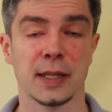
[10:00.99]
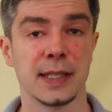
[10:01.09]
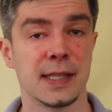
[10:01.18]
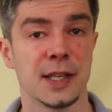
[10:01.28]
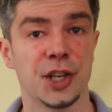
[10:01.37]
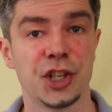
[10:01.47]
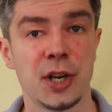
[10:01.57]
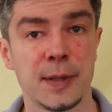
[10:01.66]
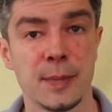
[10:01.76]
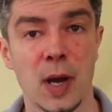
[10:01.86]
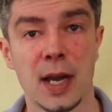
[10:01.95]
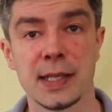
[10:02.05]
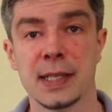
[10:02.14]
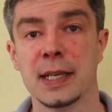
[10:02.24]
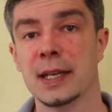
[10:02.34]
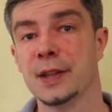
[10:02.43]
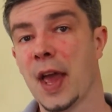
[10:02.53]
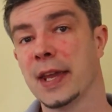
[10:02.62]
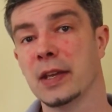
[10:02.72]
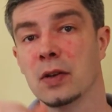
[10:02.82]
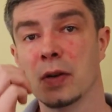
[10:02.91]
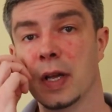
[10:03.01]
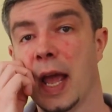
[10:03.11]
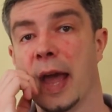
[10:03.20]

links in the description box. Thank you.